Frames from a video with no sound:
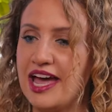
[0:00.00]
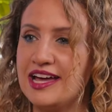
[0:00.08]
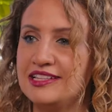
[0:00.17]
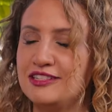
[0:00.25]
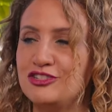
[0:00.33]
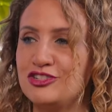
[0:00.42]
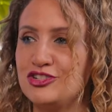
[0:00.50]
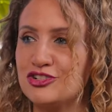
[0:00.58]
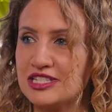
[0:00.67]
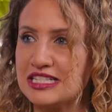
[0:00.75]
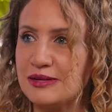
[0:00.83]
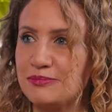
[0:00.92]
and you're
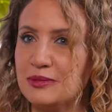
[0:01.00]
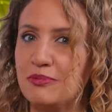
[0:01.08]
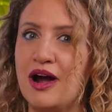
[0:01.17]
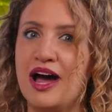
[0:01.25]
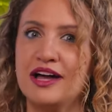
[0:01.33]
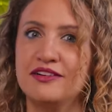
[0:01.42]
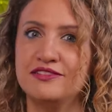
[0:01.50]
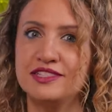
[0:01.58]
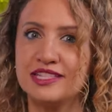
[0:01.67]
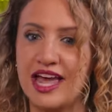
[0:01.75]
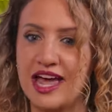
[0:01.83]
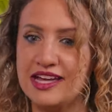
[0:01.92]
sleep
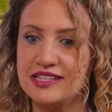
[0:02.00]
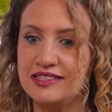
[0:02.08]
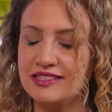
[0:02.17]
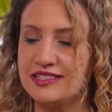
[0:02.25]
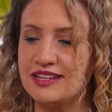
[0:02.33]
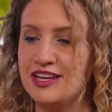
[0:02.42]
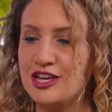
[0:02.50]
deprived and